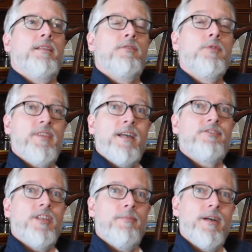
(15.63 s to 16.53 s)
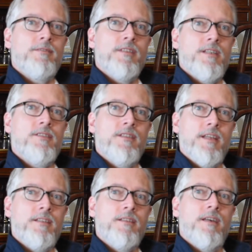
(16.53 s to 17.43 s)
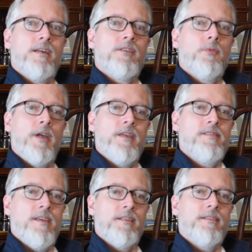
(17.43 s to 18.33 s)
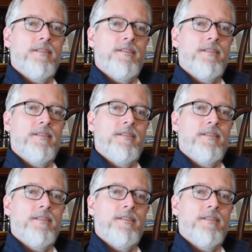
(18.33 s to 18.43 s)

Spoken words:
it was actually about the internet, the way he said it.